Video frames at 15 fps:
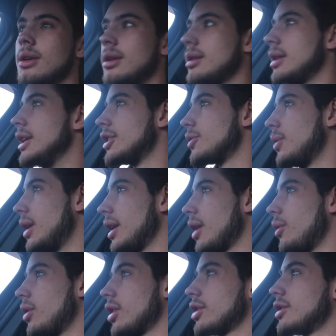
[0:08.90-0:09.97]
This one I
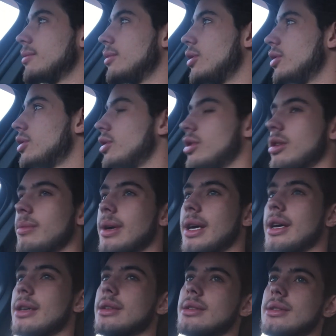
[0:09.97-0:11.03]
wanted to more talk
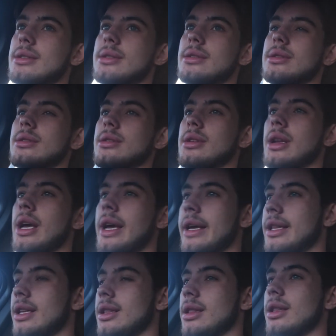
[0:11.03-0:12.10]
about a
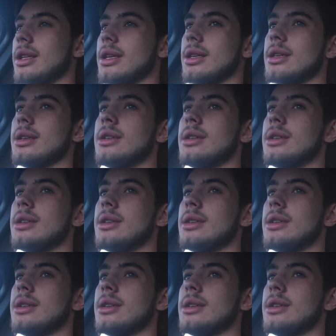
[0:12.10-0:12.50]
little, I